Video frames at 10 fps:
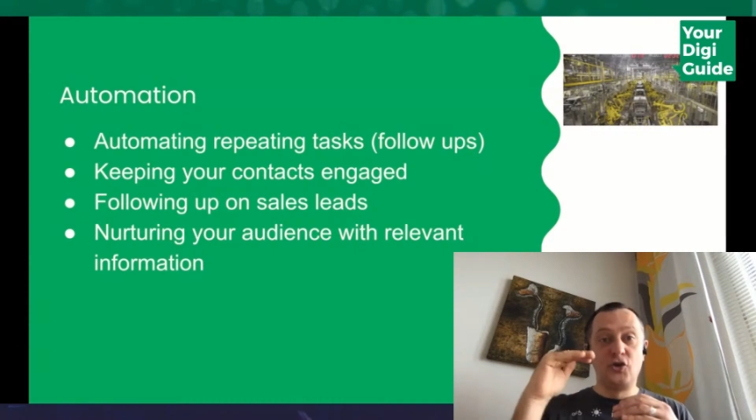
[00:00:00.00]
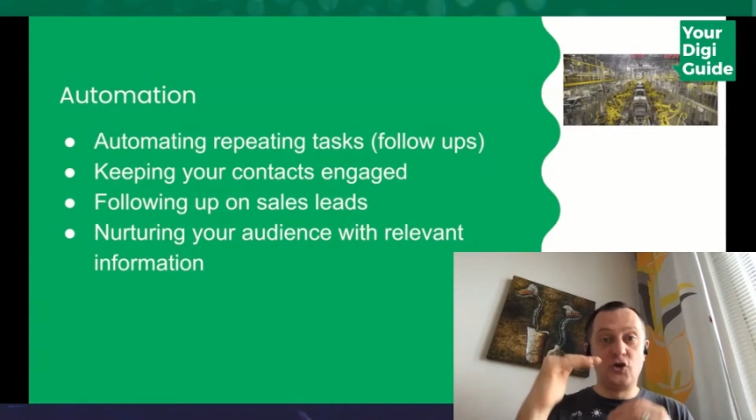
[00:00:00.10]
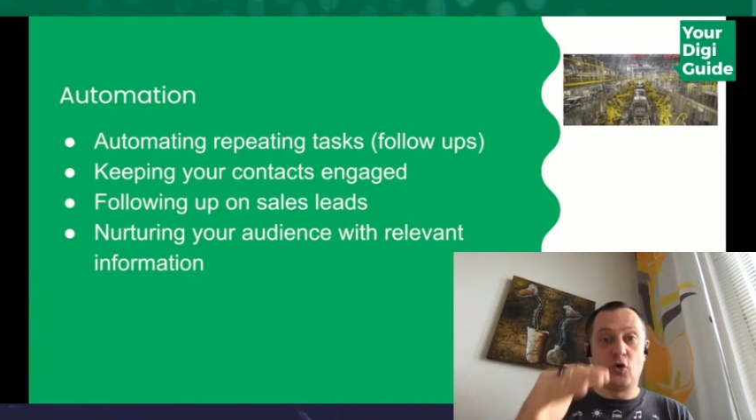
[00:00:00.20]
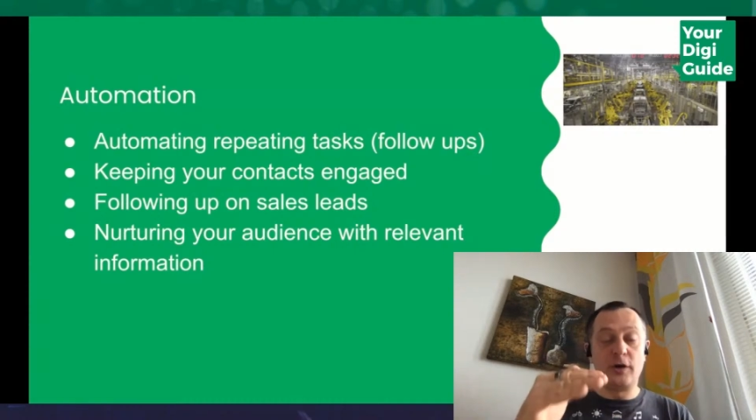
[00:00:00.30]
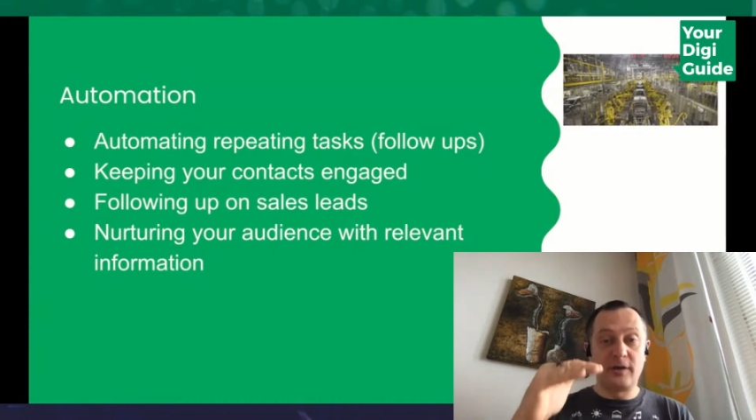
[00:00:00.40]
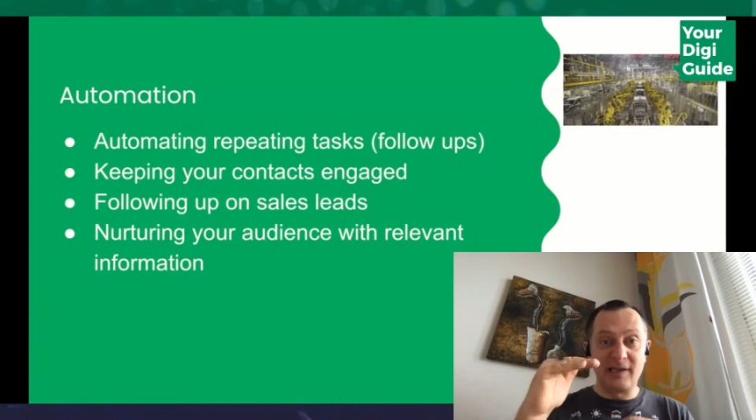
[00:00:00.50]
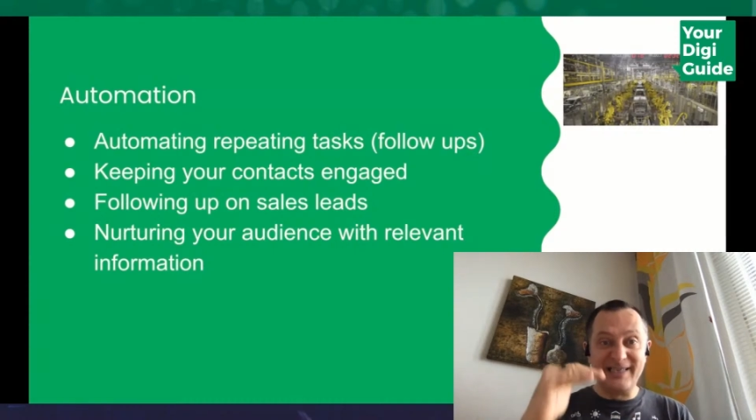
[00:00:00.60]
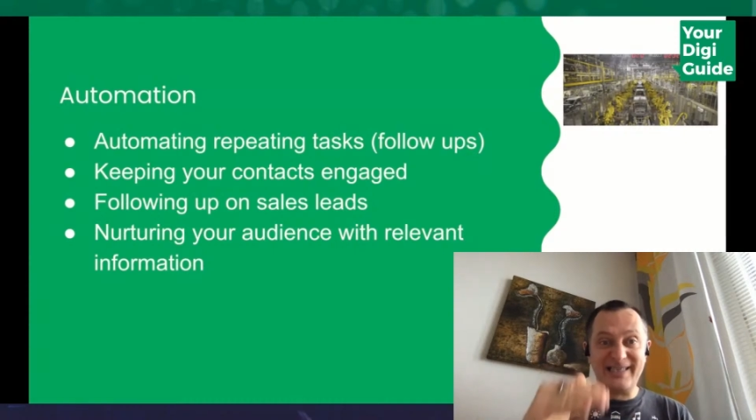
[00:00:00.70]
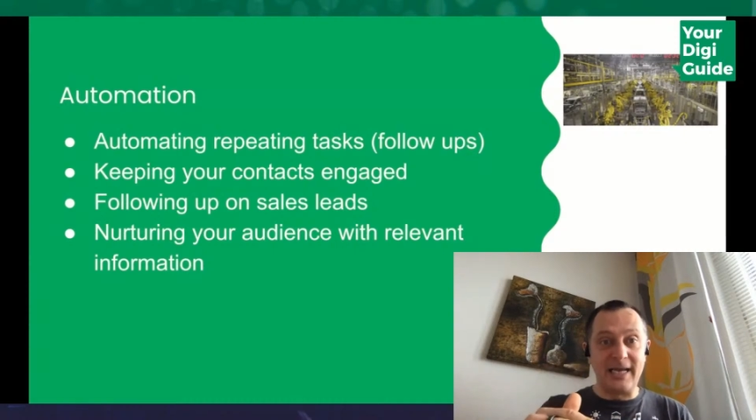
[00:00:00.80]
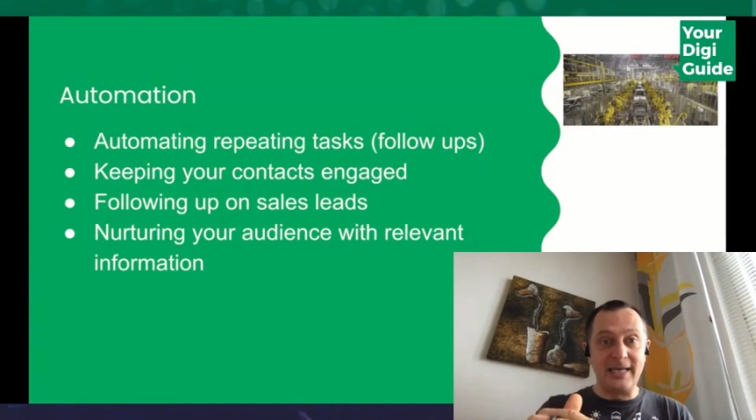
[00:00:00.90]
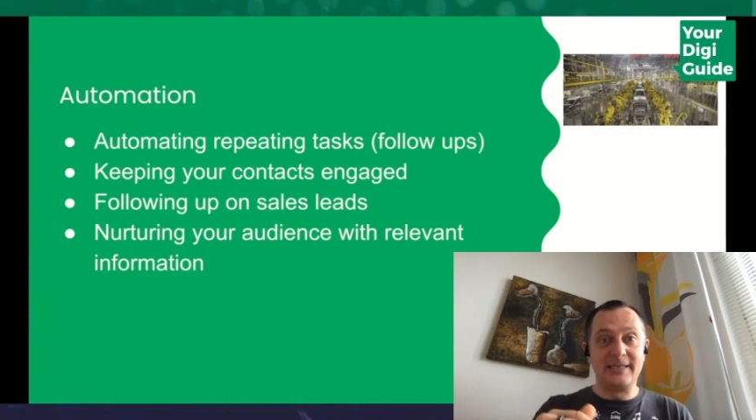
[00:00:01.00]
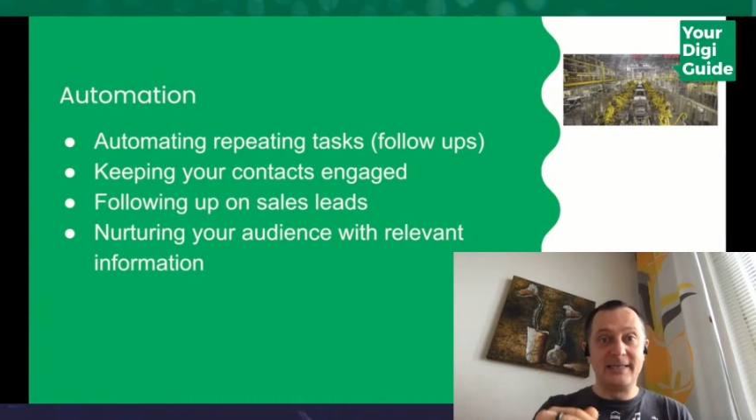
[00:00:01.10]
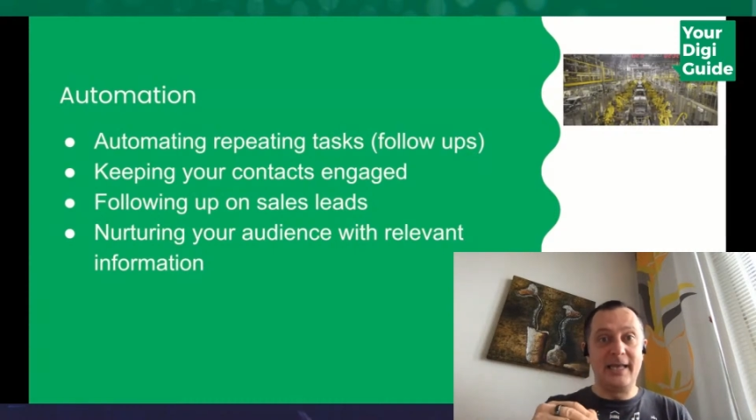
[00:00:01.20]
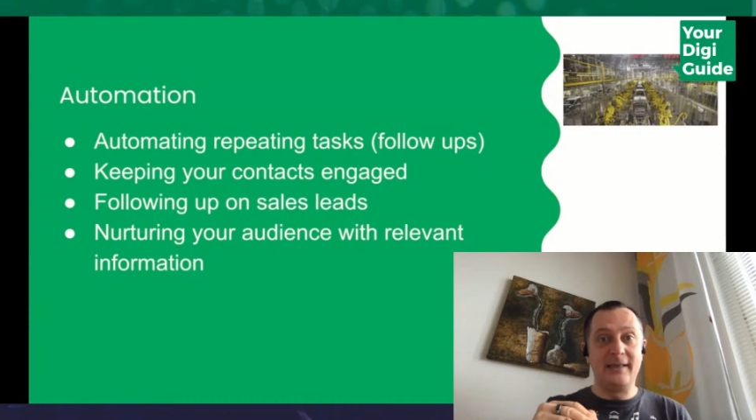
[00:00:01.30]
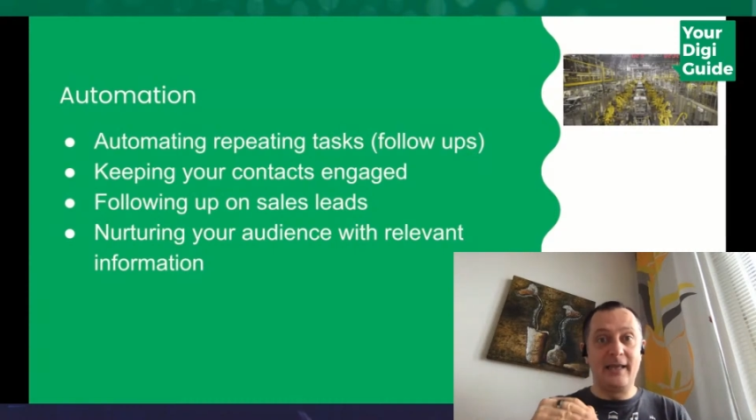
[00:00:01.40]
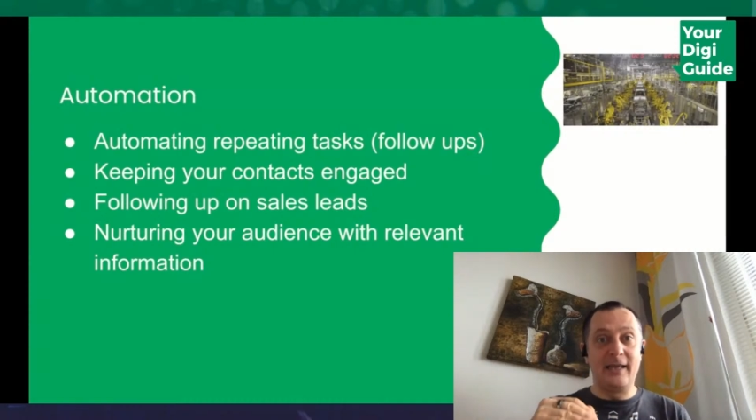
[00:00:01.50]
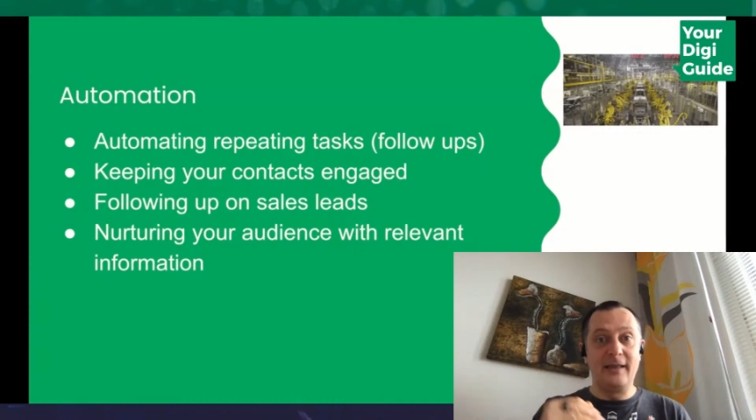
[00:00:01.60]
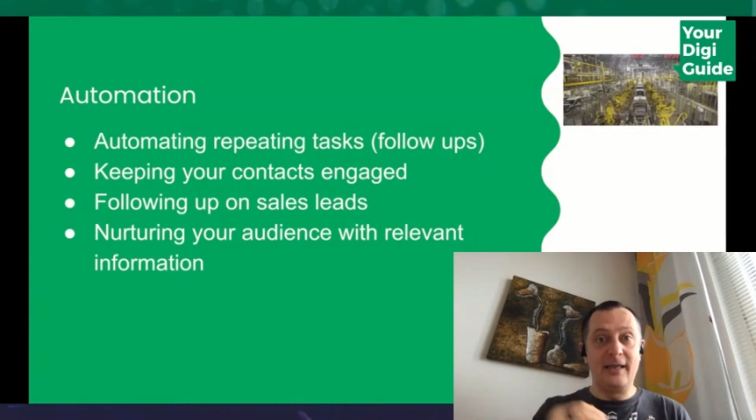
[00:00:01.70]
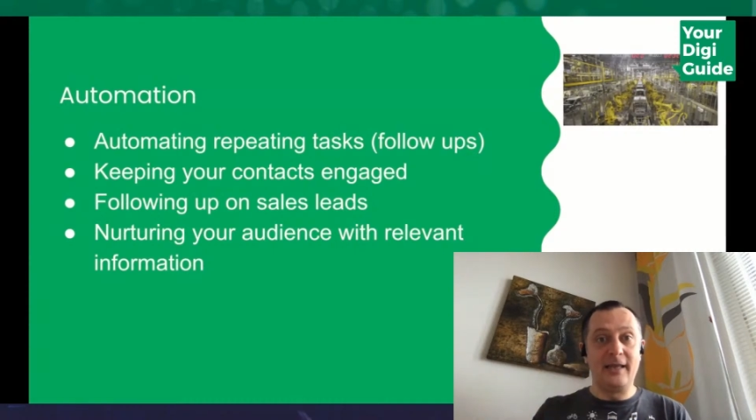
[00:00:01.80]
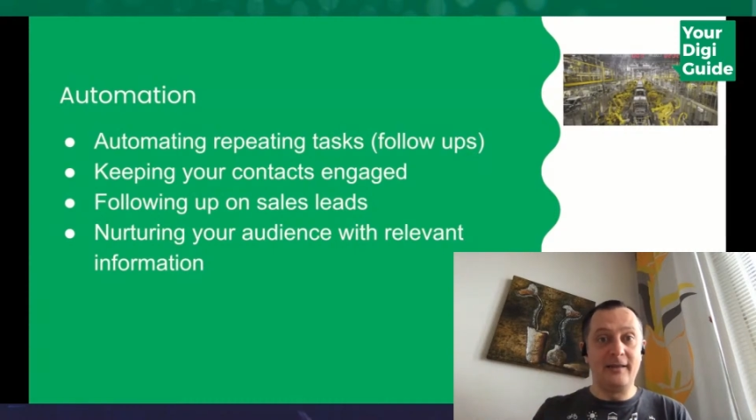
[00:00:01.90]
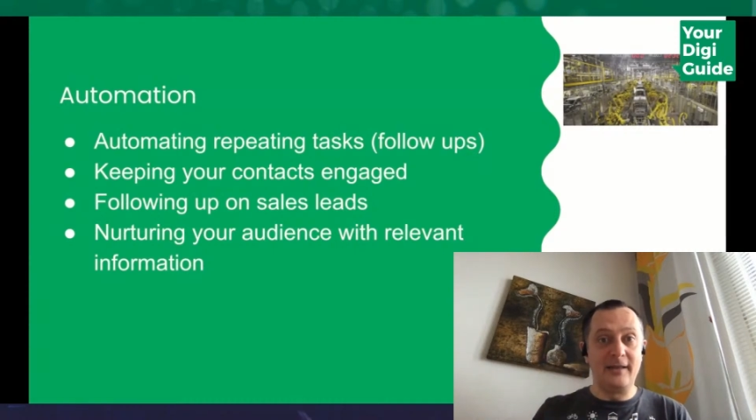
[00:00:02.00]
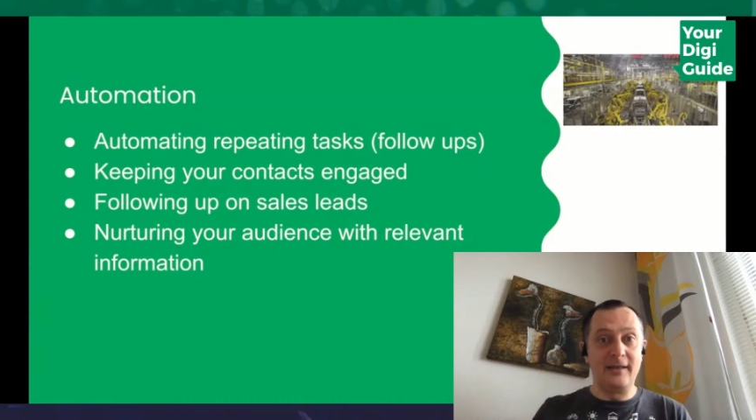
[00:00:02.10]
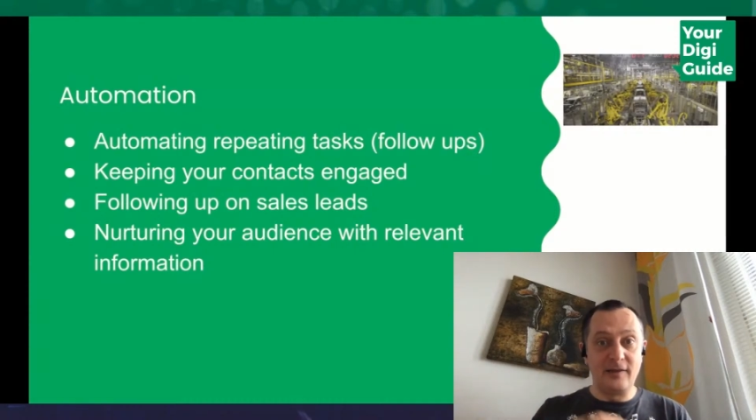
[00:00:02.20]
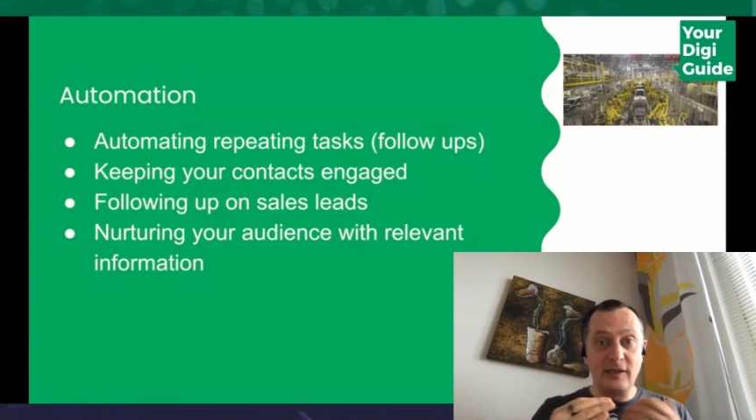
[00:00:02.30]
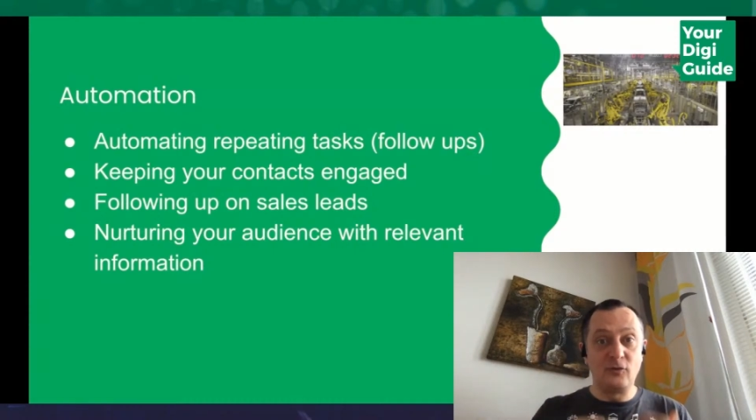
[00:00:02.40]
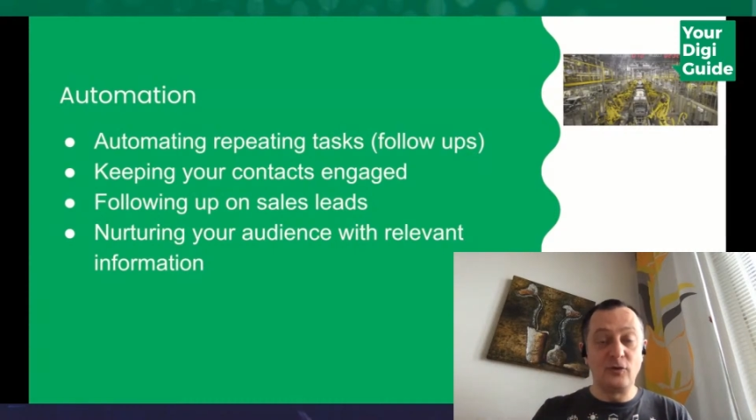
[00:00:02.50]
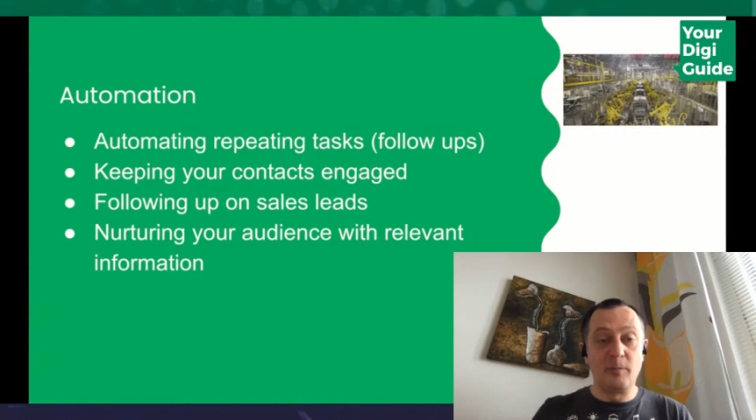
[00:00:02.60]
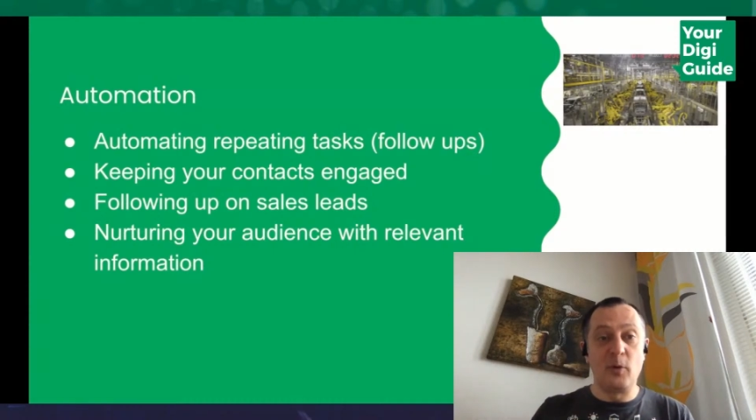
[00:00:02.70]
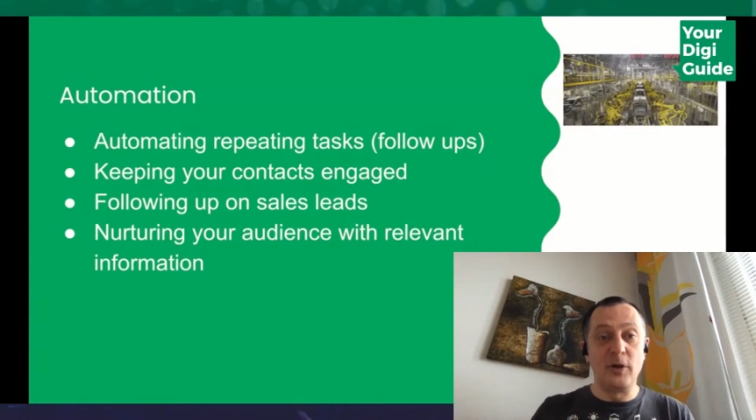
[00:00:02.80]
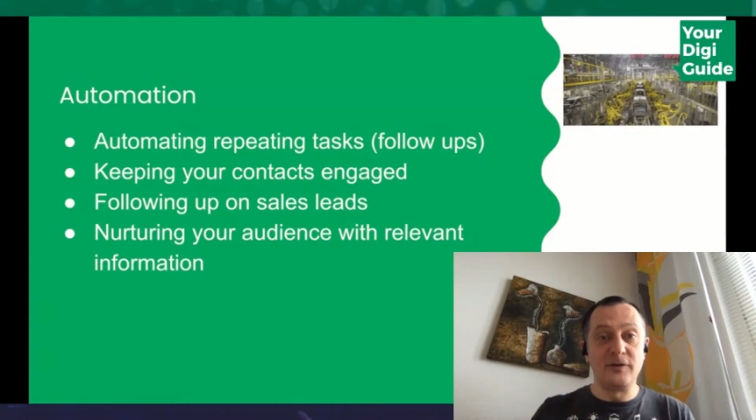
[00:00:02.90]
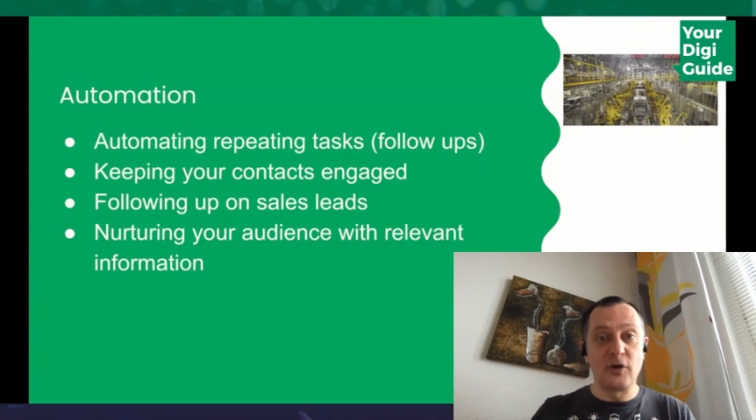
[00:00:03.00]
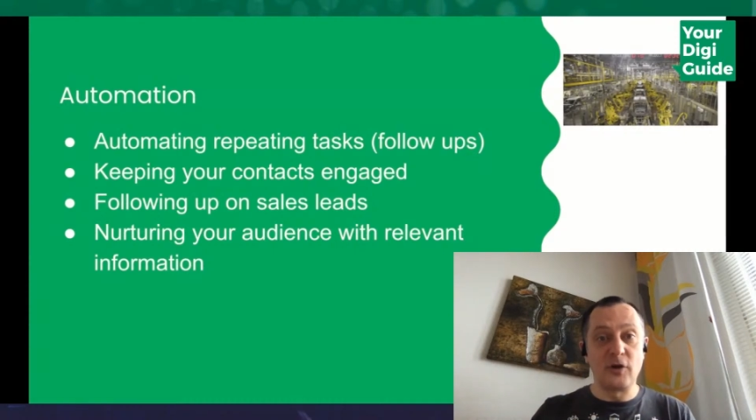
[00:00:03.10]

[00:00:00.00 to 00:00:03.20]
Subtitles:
Short, concise, and to the point.